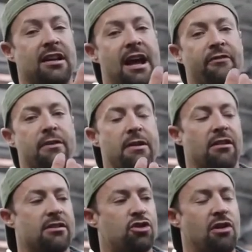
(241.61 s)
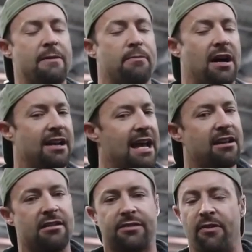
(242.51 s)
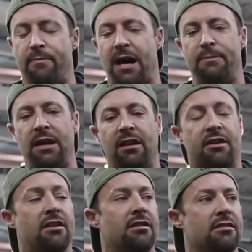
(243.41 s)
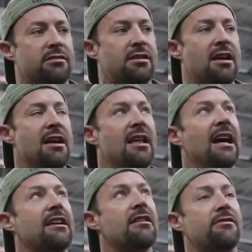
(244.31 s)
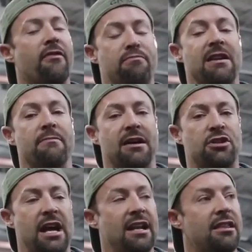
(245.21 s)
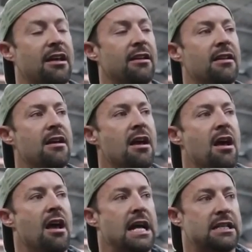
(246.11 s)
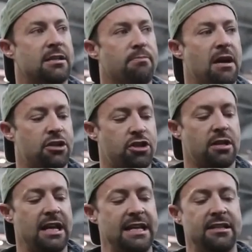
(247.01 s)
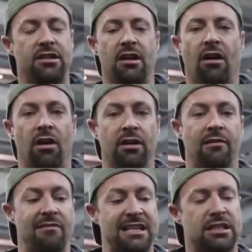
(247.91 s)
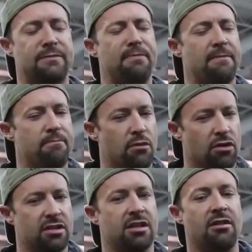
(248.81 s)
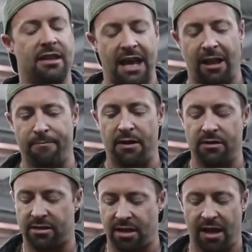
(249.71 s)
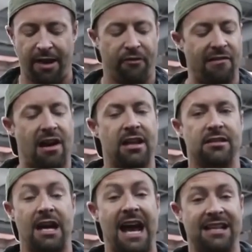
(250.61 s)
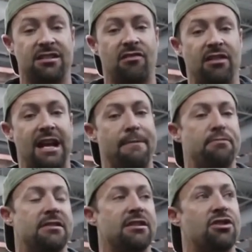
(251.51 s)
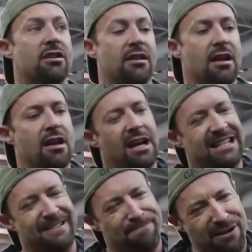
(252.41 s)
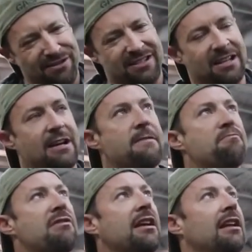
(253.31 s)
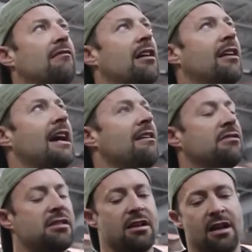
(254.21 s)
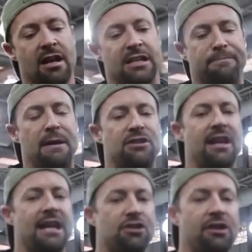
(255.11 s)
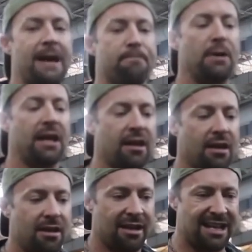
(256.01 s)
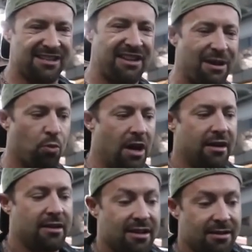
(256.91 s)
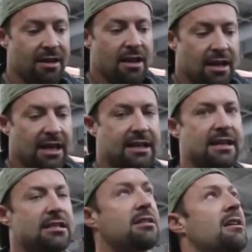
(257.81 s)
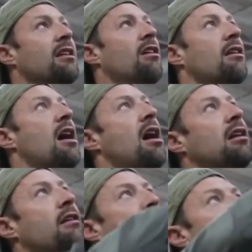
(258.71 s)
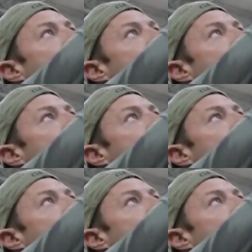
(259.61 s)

would have to be on a straight bar. And that goes for barbell curls, that goes for pretty much anything. It's much easier on the wrists, but more so the elbows if your hands are in that position as opposed to bringing it right out. Especially as you get bigger and as you get wider, it gets a lot harder for you